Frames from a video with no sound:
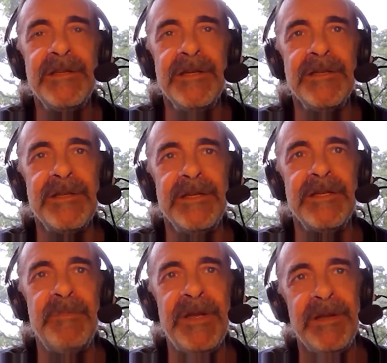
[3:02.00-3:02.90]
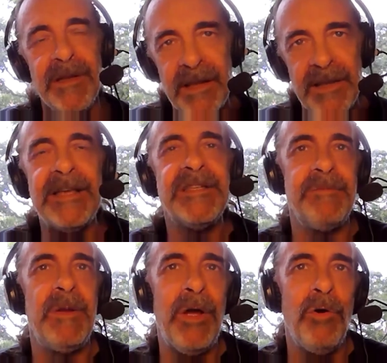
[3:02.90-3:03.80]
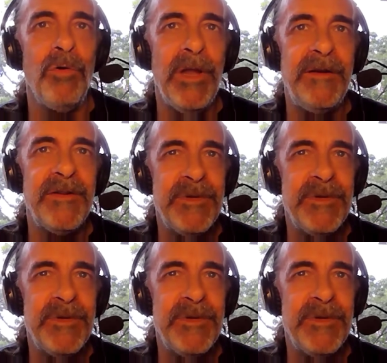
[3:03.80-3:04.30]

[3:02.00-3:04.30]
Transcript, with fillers: is been like lasted me my whole lifetime.